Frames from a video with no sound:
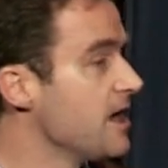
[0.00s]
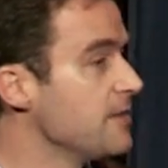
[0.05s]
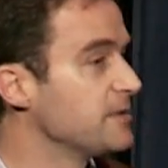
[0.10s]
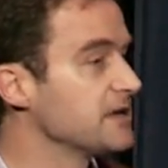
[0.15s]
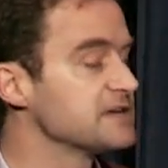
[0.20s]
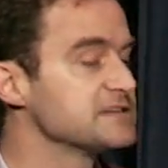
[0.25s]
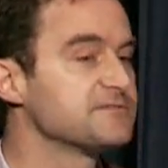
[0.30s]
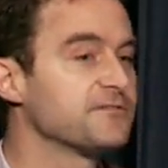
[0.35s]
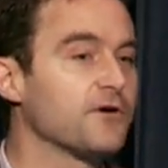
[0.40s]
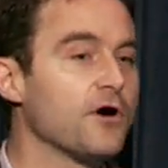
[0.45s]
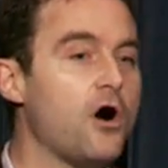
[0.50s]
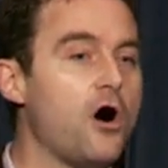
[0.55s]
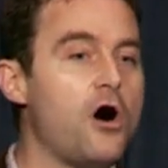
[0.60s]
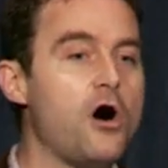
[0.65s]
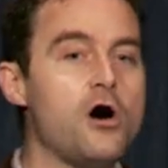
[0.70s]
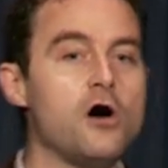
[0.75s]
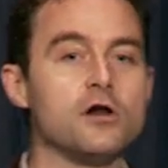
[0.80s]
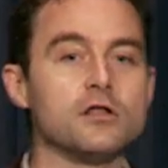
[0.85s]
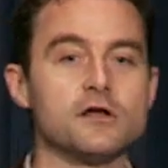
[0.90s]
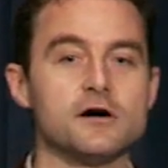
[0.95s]
Because for
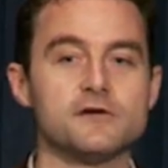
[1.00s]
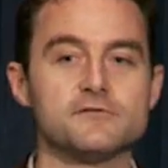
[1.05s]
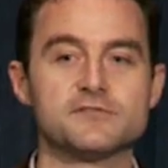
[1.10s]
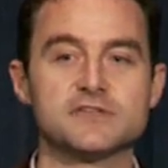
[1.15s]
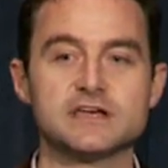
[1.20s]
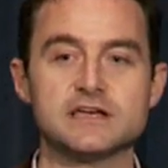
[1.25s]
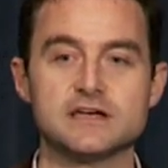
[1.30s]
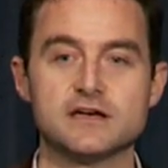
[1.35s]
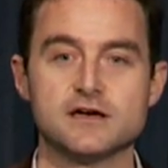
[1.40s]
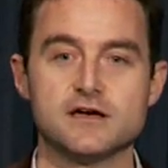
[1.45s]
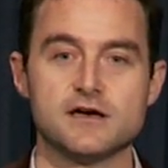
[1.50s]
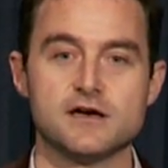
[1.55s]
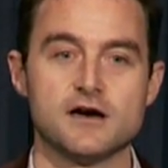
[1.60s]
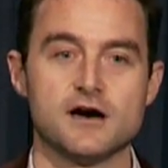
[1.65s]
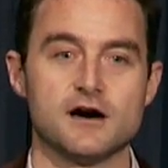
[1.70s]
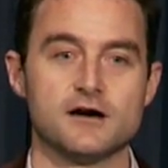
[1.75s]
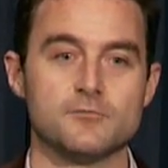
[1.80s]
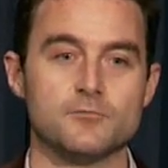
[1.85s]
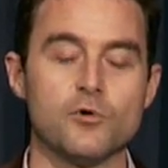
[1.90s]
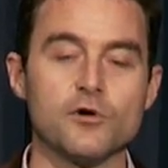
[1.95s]
all of the
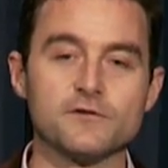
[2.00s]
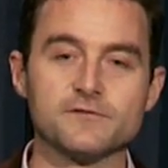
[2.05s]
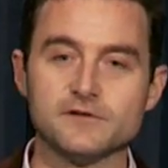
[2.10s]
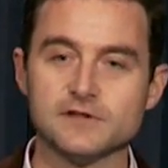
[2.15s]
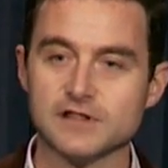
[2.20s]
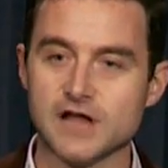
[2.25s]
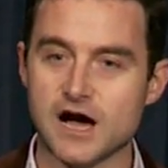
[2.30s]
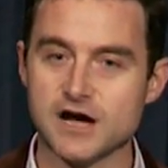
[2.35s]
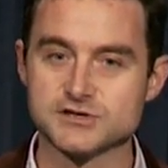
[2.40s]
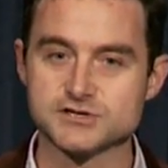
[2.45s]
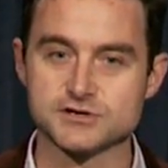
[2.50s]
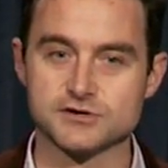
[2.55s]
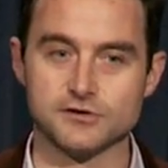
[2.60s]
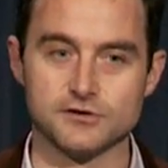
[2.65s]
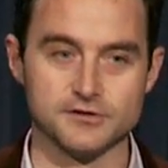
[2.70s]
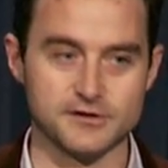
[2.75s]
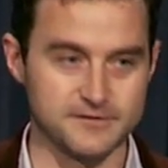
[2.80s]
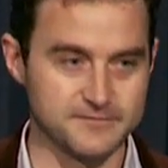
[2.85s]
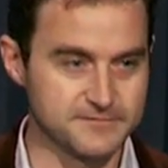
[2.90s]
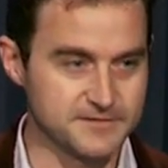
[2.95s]

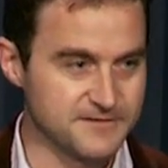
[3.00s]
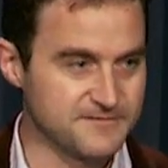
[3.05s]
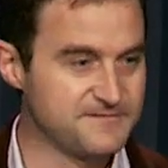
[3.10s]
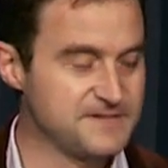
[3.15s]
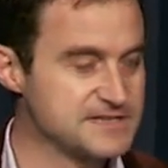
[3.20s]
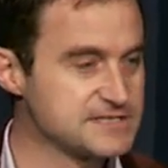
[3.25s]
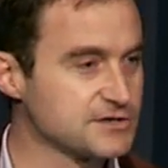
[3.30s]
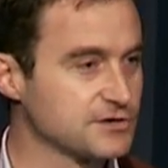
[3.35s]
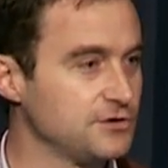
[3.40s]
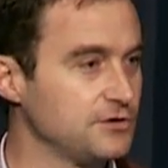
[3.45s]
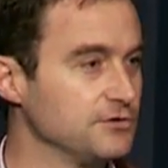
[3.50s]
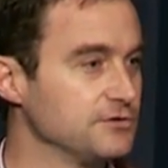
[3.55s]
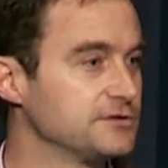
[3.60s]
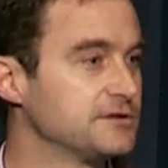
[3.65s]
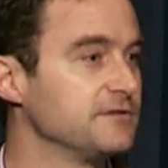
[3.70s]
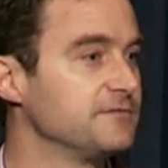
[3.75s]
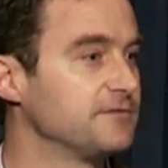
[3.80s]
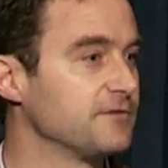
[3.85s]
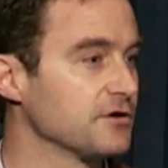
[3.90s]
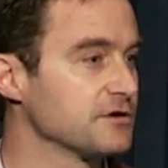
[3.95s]
morphological, the physical
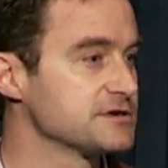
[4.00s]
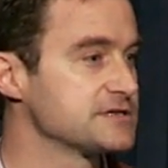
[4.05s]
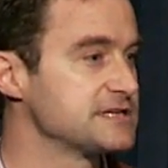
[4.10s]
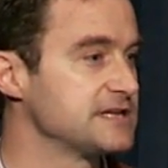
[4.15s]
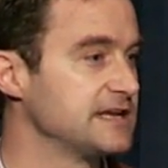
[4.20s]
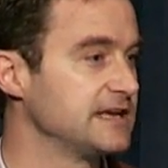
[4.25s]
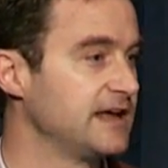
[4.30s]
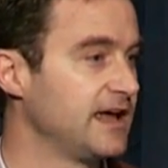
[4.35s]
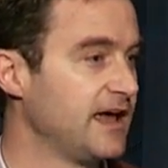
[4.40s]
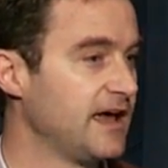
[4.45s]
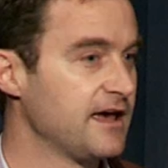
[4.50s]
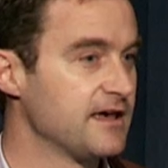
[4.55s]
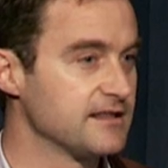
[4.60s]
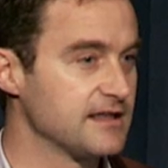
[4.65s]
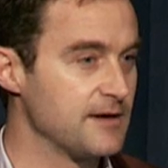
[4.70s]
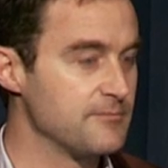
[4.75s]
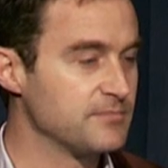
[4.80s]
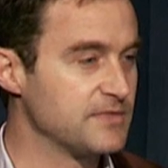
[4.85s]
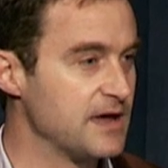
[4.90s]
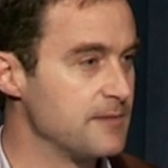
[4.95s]
diversity,
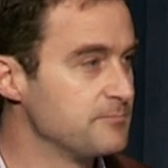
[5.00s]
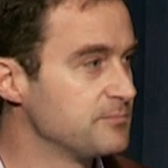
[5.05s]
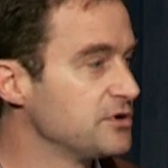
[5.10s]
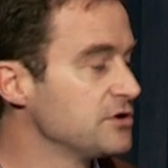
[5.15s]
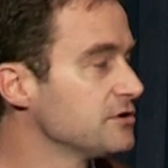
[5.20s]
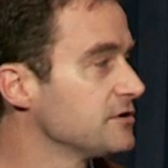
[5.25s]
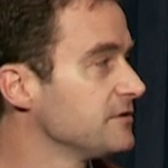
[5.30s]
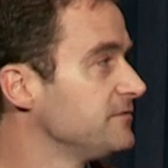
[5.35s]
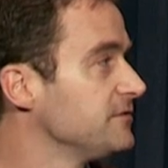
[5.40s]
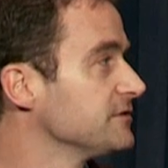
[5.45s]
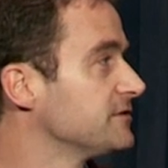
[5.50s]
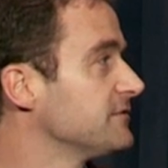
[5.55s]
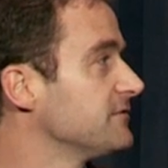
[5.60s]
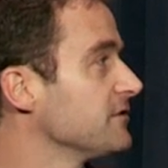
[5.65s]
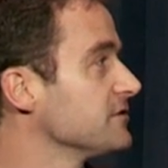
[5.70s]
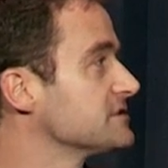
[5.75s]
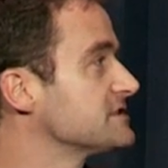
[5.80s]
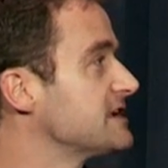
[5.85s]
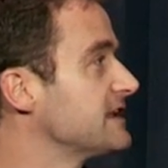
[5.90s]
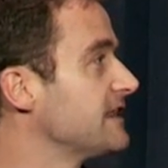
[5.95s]
that beautiful
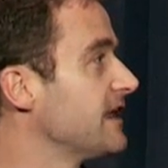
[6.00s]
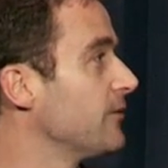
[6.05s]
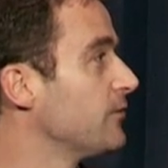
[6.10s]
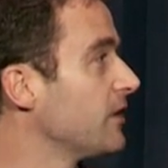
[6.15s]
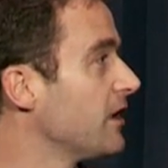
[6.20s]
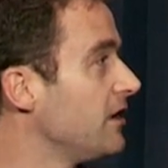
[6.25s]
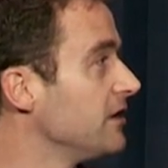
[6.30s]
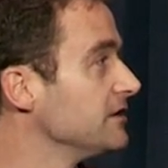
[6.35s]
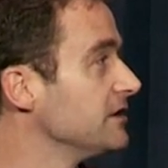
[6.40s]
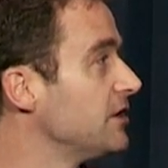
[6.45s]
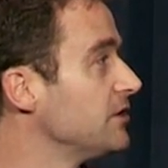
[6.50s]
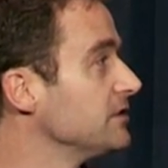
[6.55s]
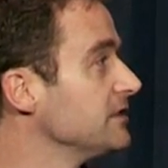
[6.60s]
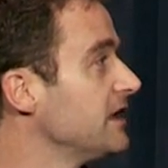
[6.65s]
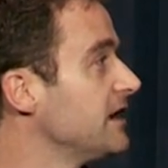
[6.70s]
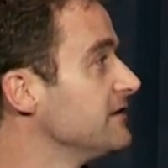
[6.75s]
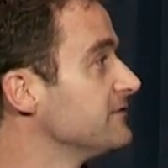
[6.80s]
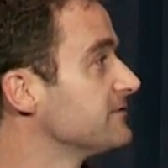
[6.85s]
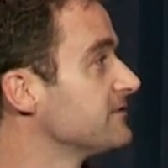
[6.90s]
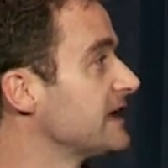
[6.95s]
diversity that we all know and
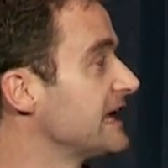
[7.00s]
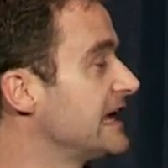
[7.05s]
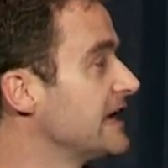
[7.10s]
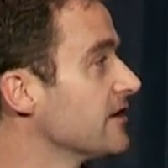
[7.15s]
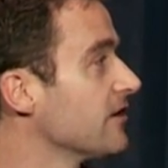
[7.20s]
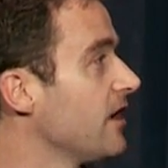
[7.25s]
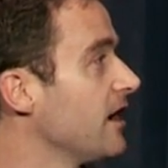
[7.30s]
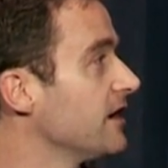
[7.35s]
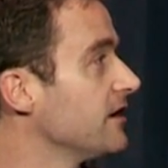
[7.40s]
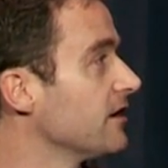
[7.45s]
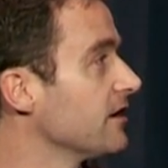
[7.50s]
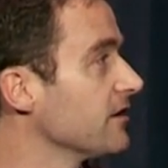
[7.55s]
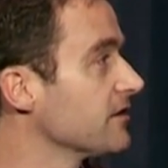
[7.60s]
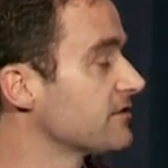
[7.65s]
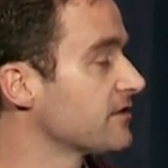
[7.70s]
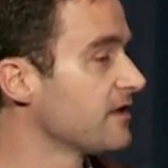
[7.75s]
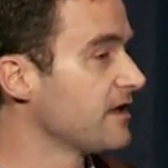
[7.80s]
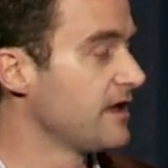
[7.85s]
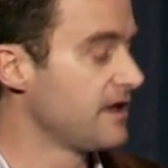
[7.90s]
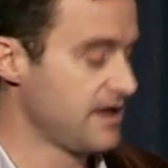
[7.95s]
love here on Earth,